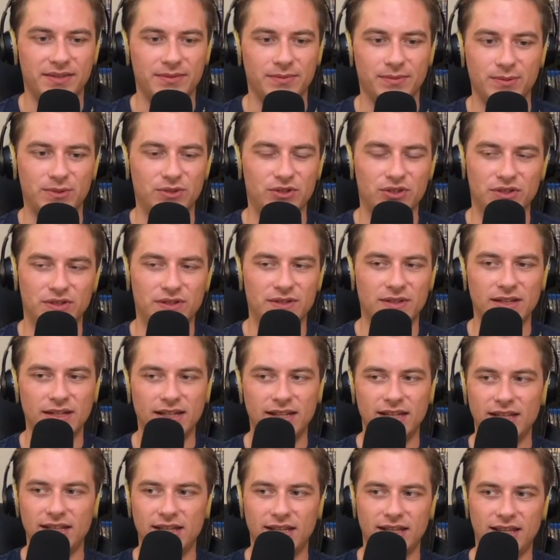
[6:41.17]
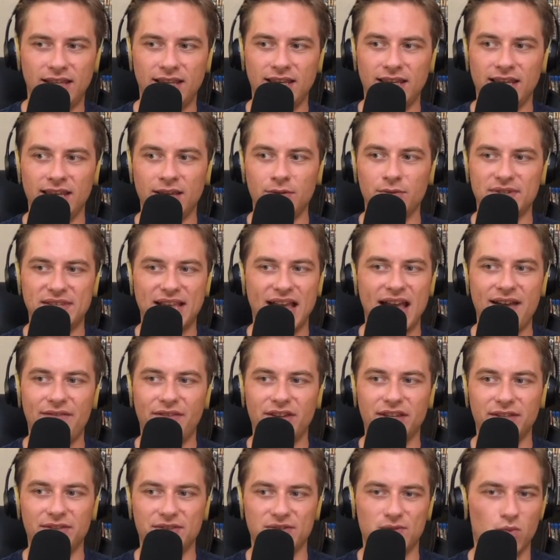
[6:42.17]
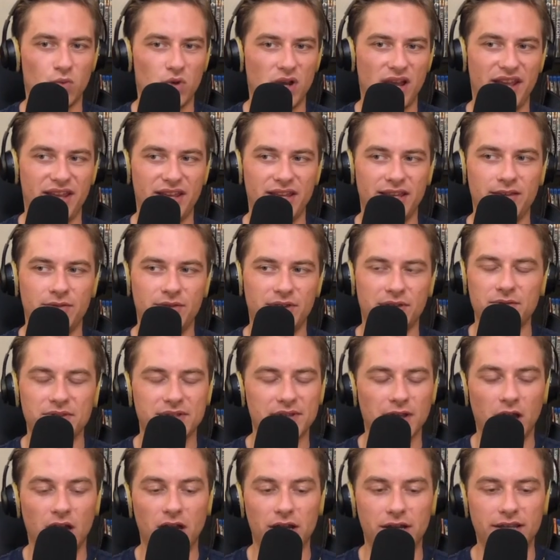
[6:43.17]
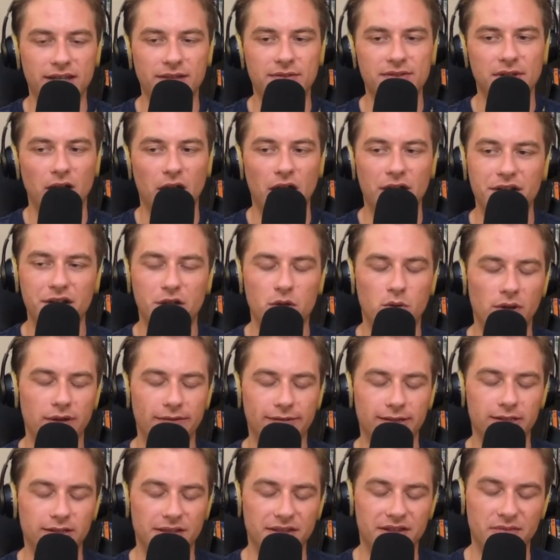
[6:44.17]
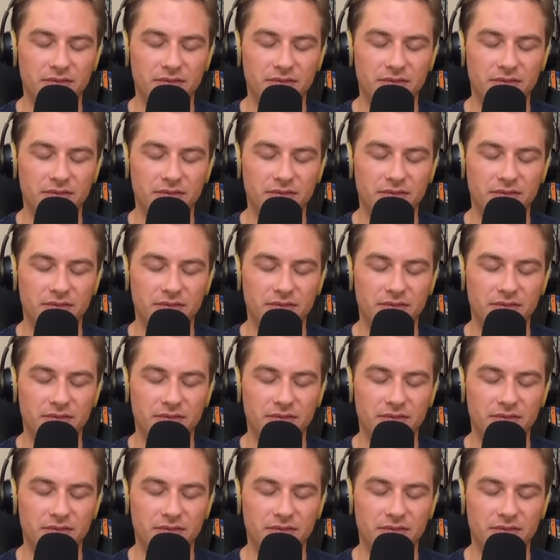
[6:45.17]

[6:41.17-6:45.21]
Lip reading: was just... He was having his way. He was unequivocally the